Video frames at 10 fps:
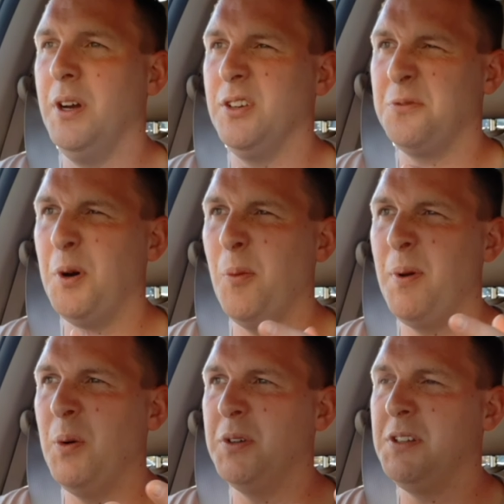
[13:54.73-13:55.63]
which
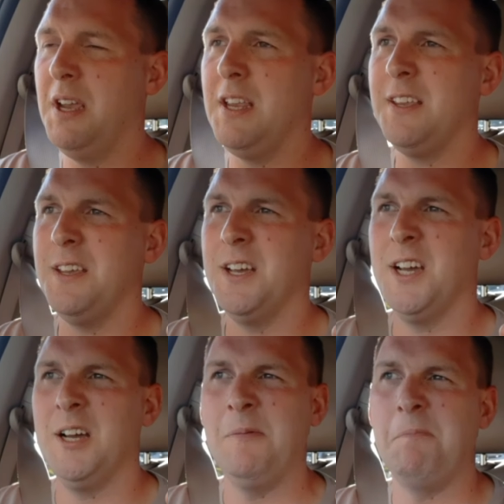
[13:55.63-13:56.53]
probably will take you
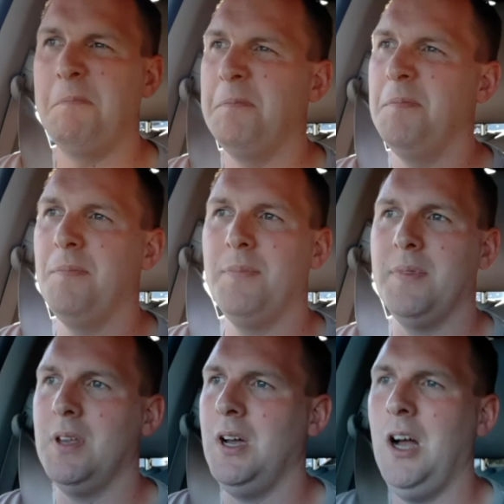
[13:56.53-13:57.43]

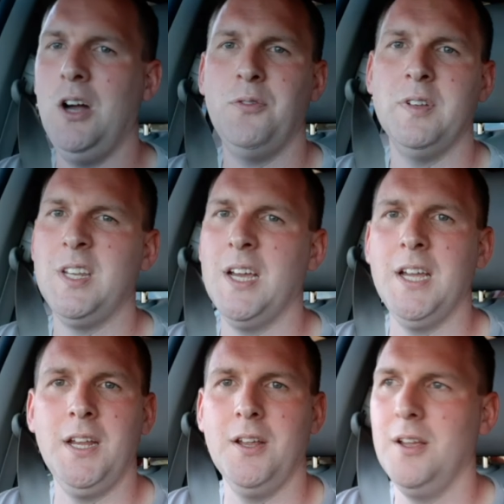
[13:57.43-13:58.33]
half a
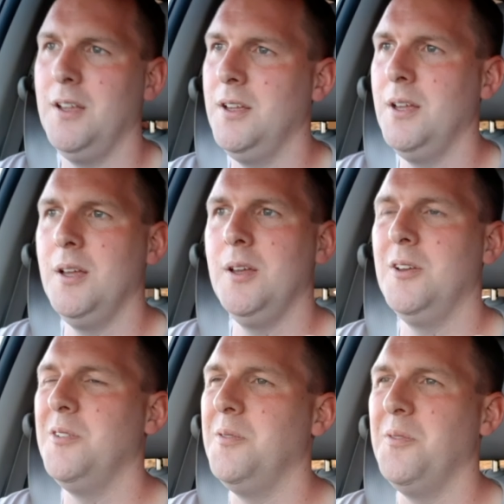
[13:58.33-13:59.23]
day,
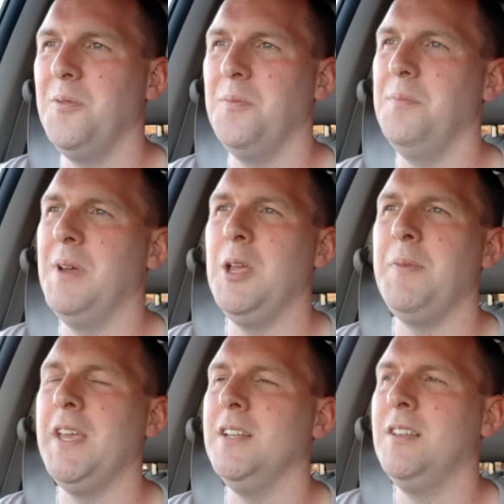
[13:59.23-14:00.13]

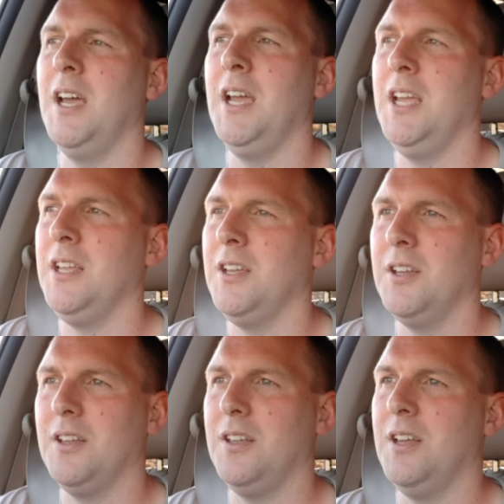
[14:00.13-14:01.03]
maybe a day,
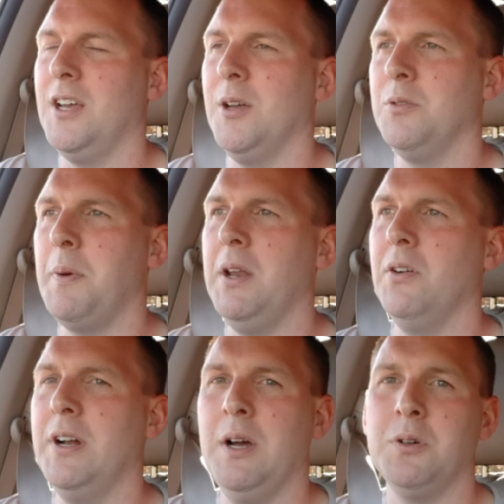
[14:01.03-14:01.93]

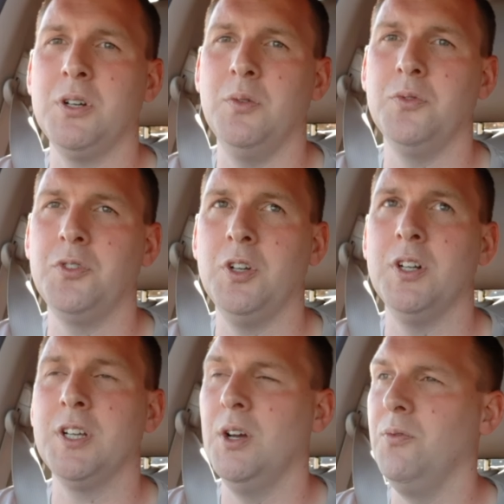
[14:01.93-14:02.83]
depending on how confident and